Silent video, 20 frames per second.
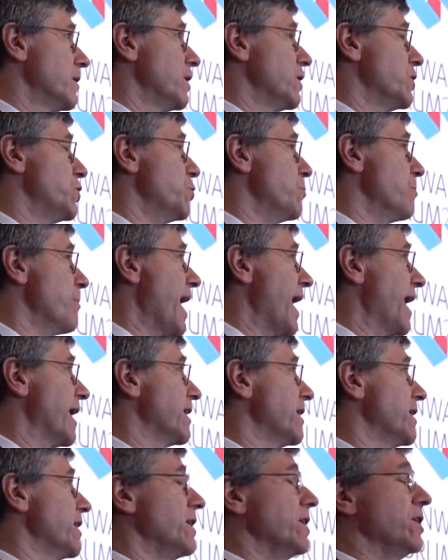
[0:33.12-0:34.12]

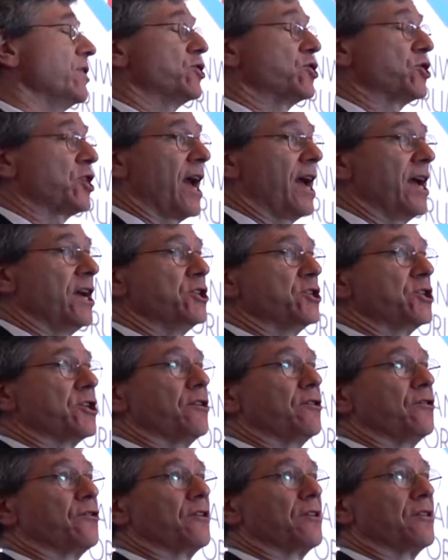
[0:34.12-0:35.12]
Humanity
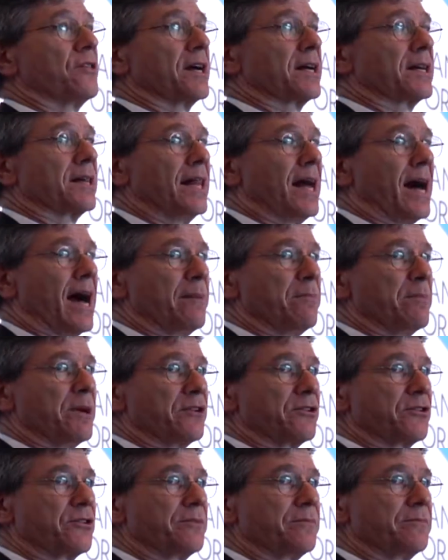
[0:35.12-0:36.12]
changes the climate.